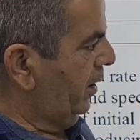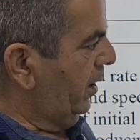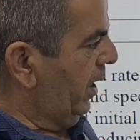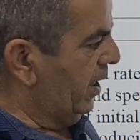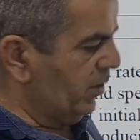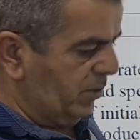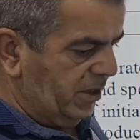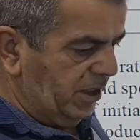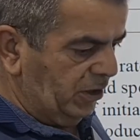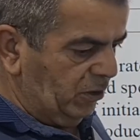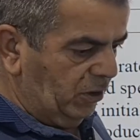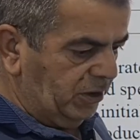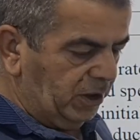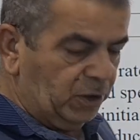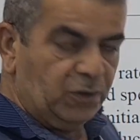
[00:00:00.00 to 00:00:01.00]
As we said, in
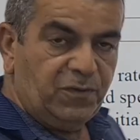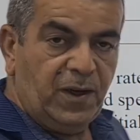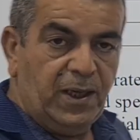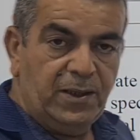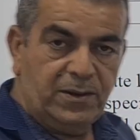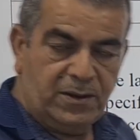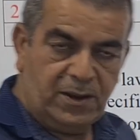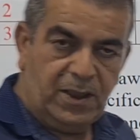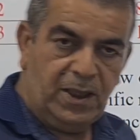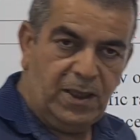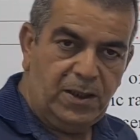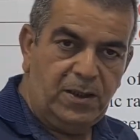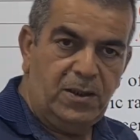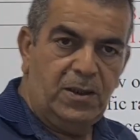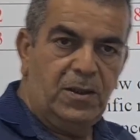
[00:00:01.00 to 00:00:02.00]
order to find
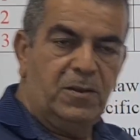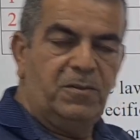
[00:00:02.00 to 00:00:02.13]
K,